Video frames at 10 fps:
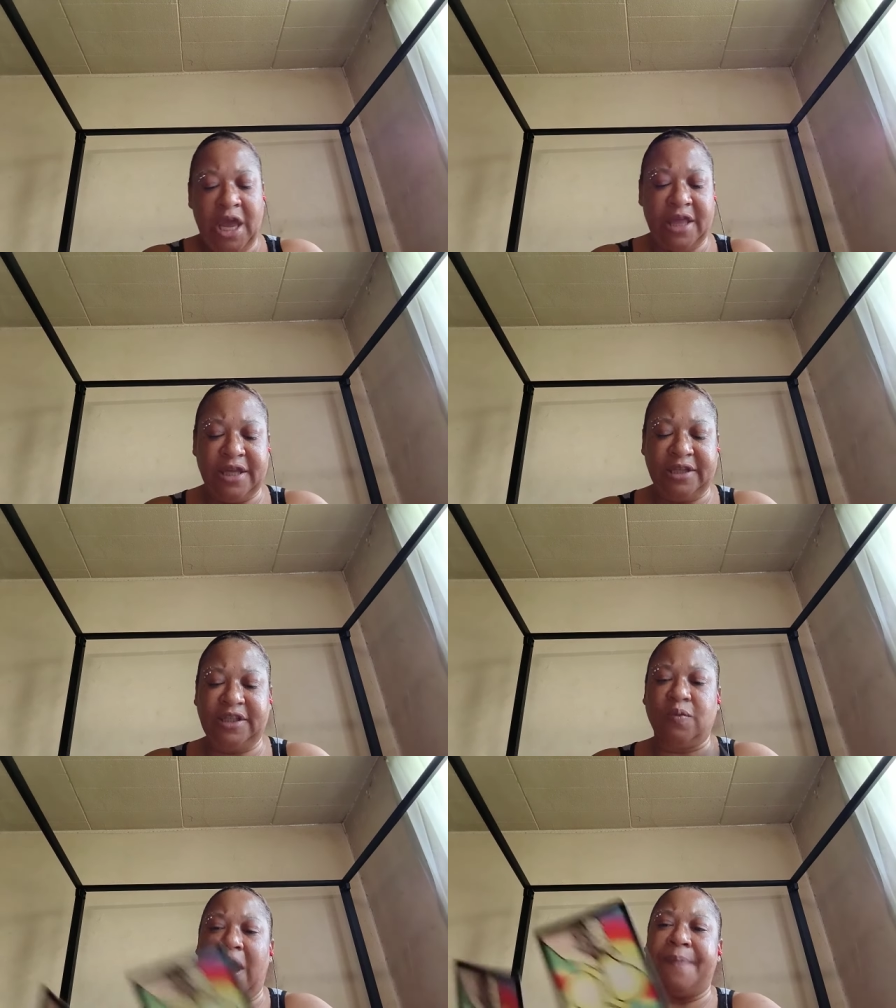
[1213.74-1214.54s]
And this
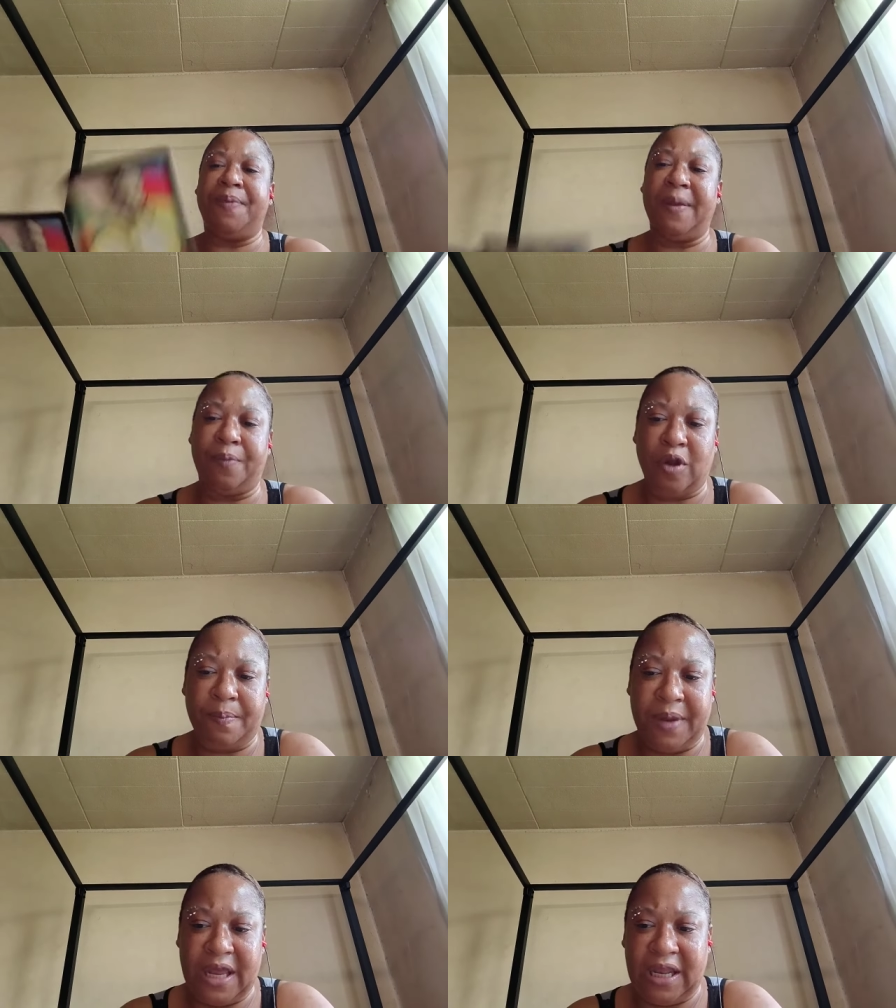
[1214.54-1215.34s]
is why people are
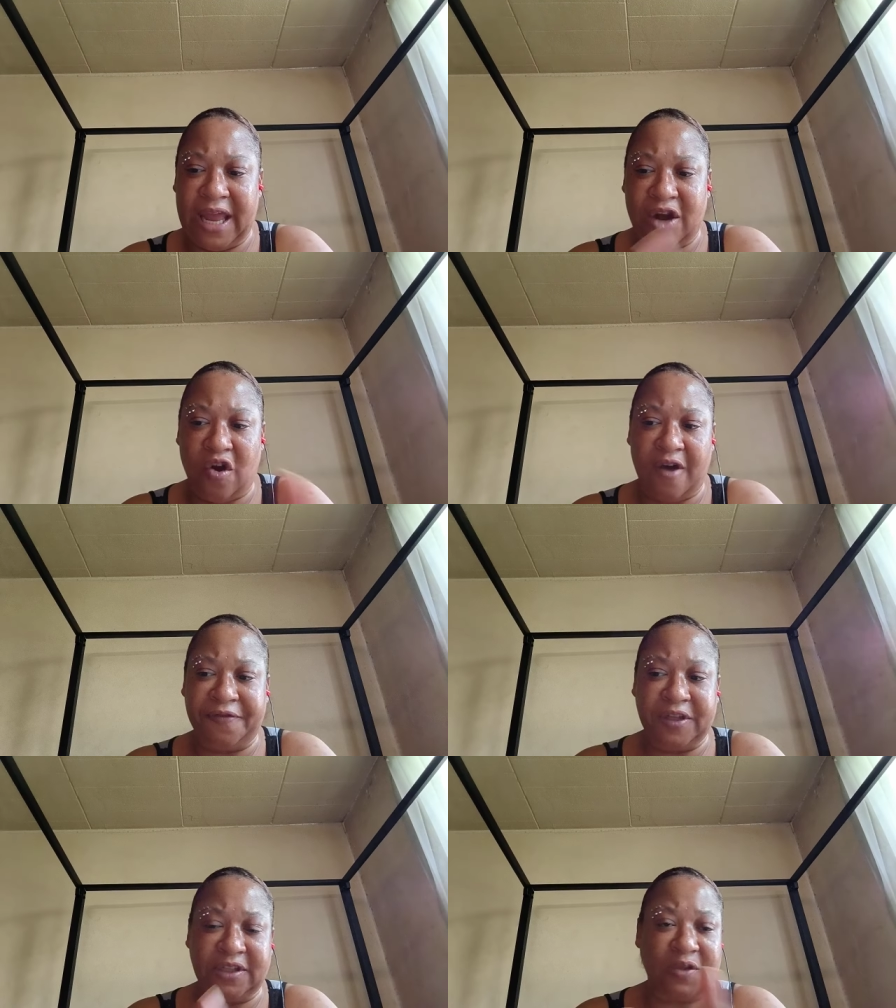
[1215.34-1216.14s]
being laid off.
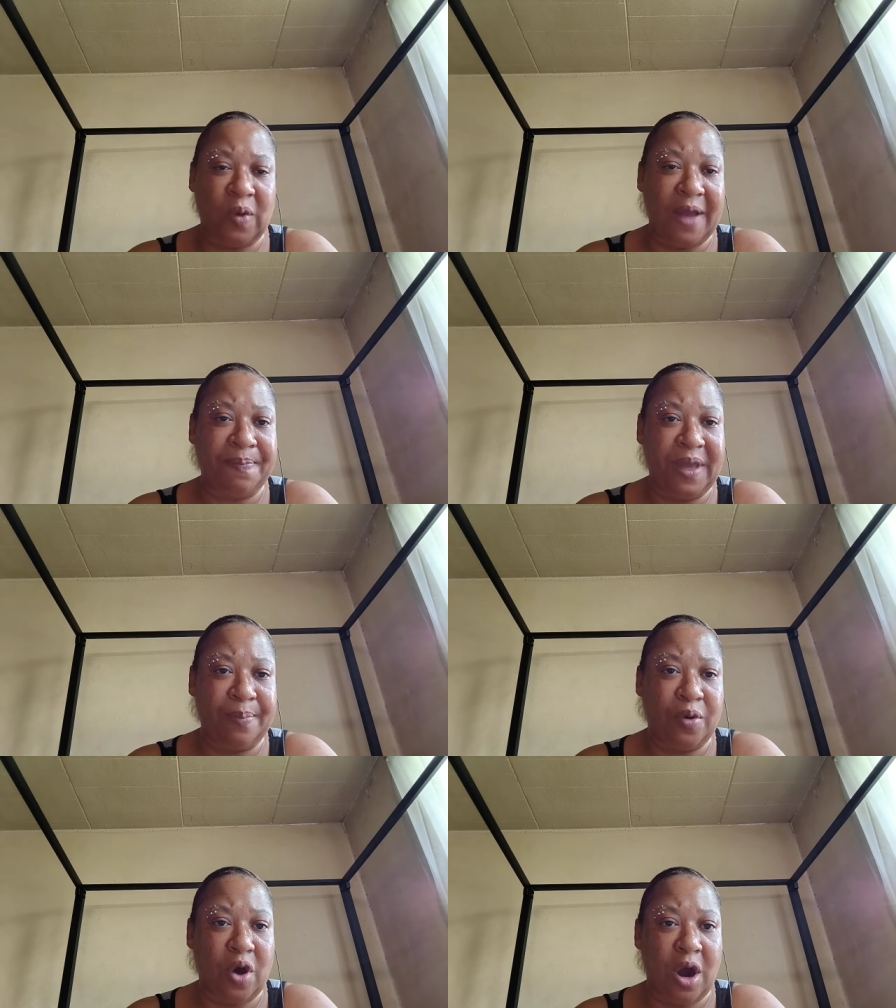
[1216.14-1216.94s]
This is why
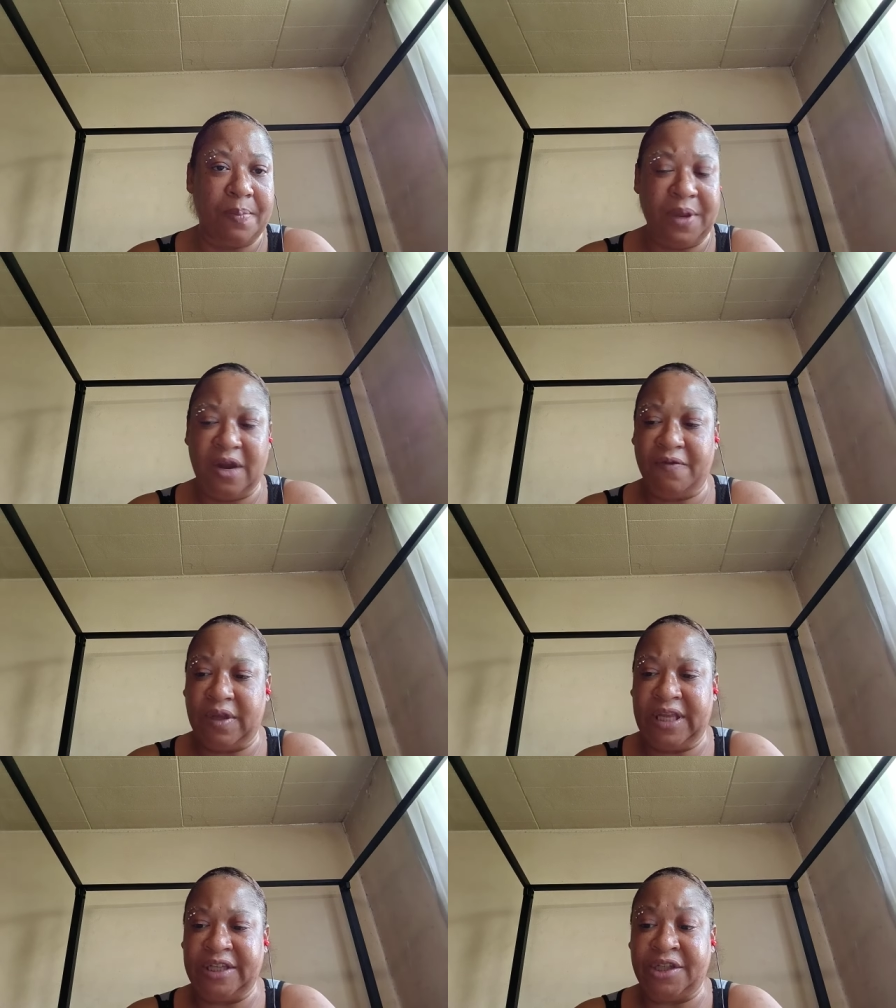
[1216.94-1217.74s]
people are being
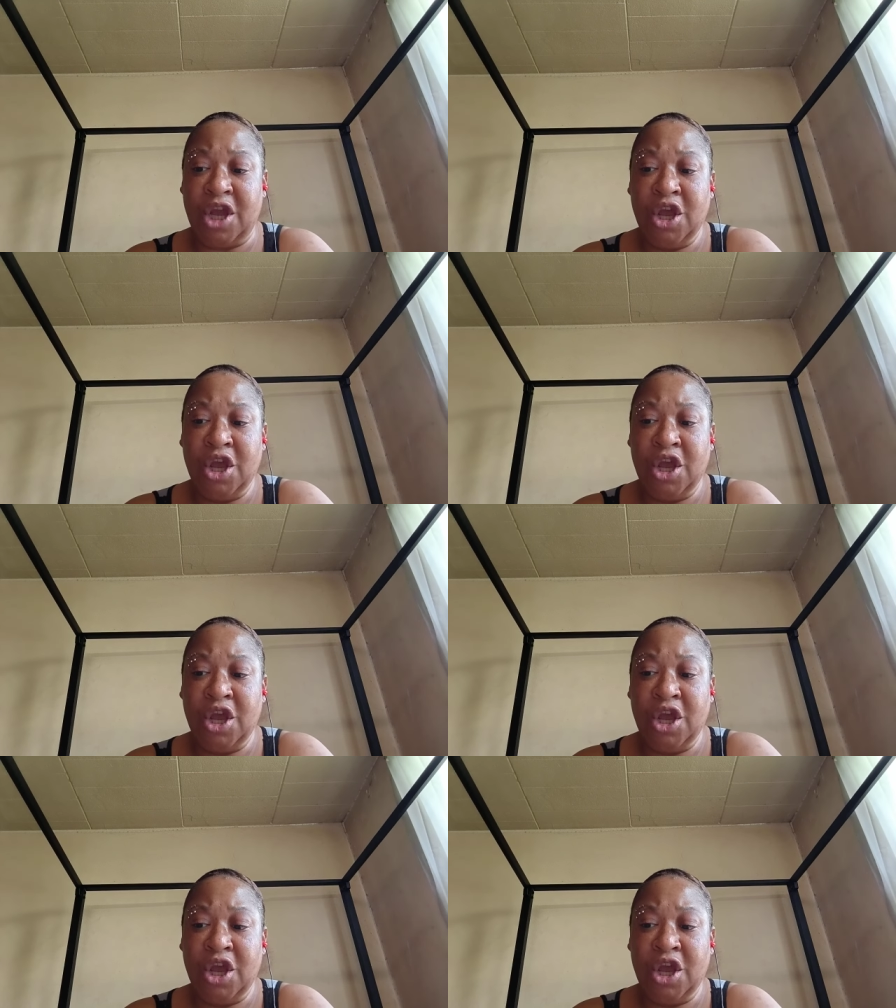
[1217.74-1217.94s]
released.